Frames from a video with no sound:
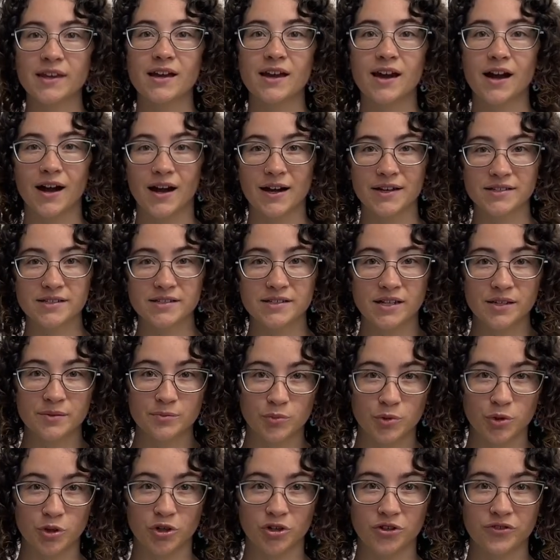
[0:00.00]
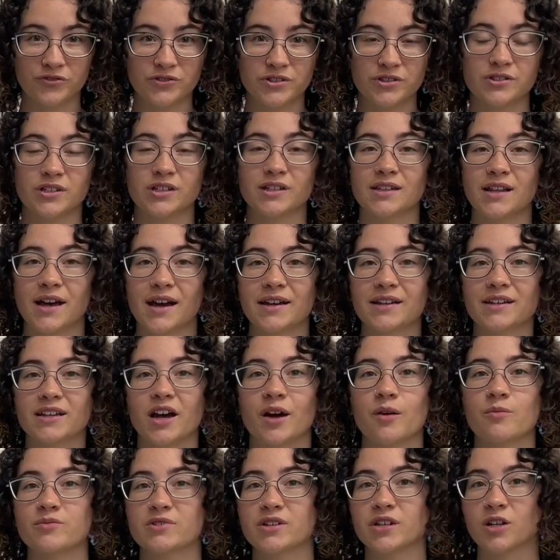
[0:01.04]
Einstein proved that light
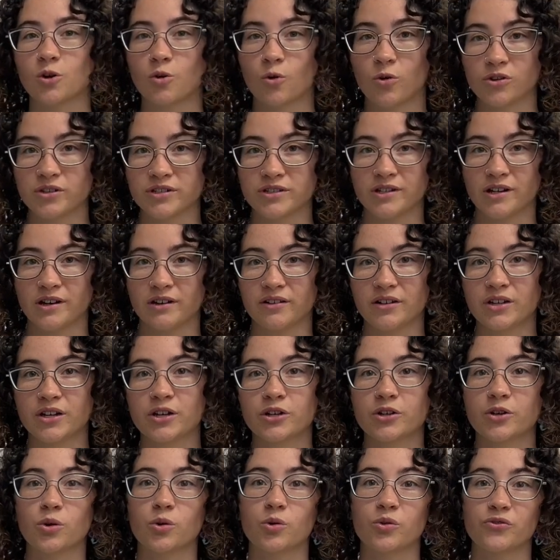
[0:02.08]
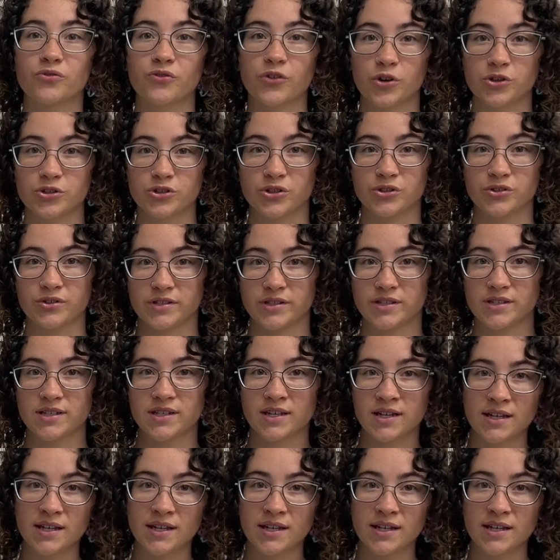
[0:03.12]
comes in quanta, called photons,